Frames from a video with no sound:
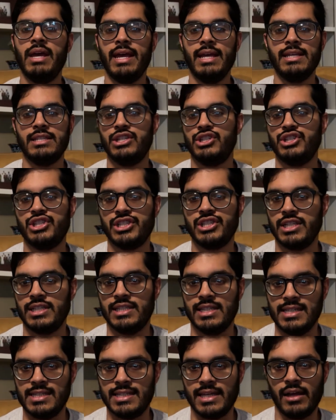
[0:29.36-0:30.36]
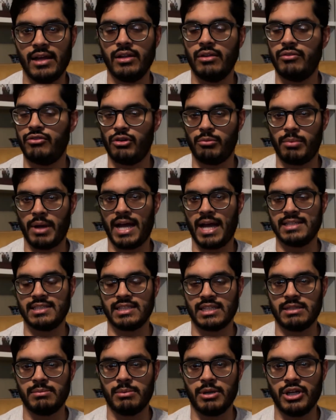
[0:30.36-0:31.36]
isn't just a detail of your past
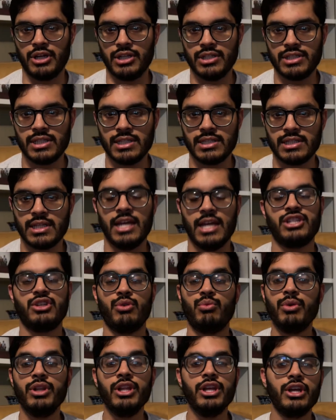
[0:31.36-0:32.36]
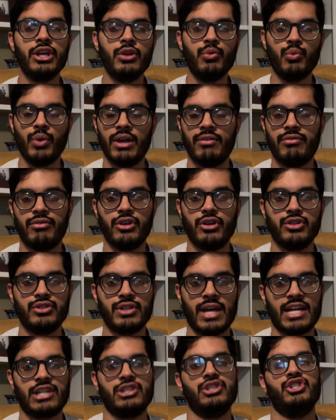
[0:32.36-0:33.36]
experiences, it's a really good way for you to
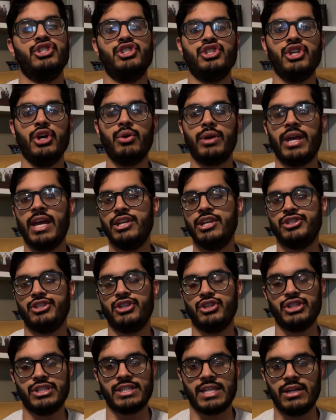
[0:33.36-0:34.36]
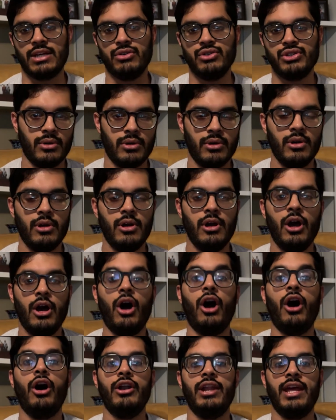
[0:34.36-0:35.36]
actually showcase your skills
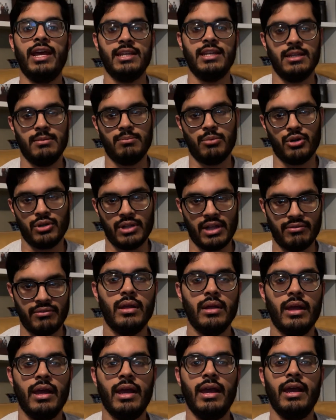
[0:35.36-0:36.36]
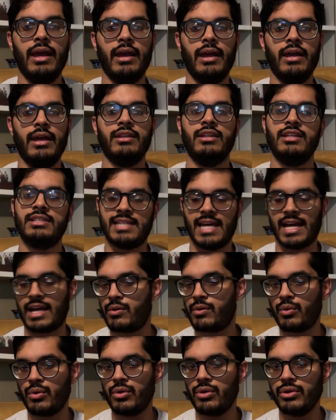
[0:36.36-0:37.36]
on a deeper level. In the tech
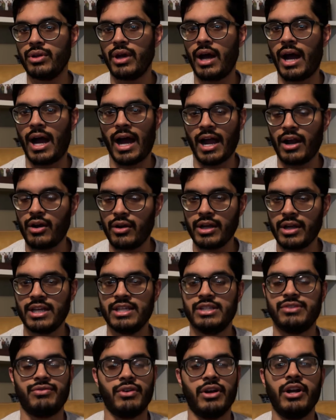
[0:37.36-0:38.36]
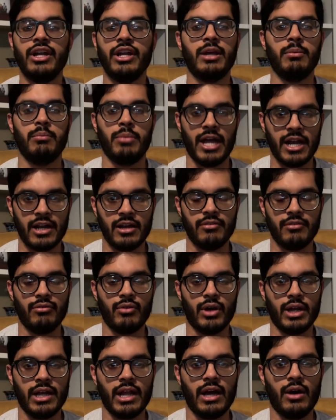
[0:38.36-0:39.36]
world, hiring is very competitive
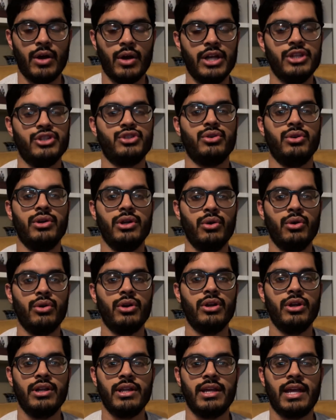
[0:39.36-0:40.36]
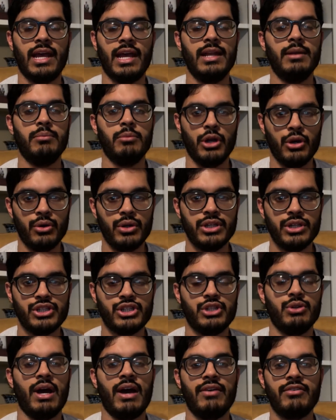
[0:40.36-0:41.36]
right now, and so in order to get noticed,
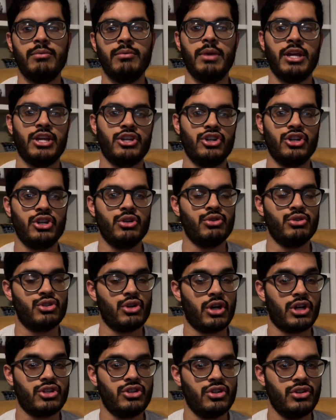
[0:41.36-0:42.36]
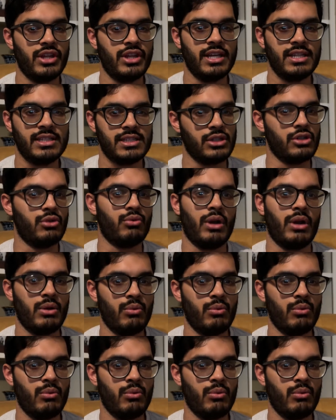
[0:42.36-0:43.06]
you have to make sure you structure things in the right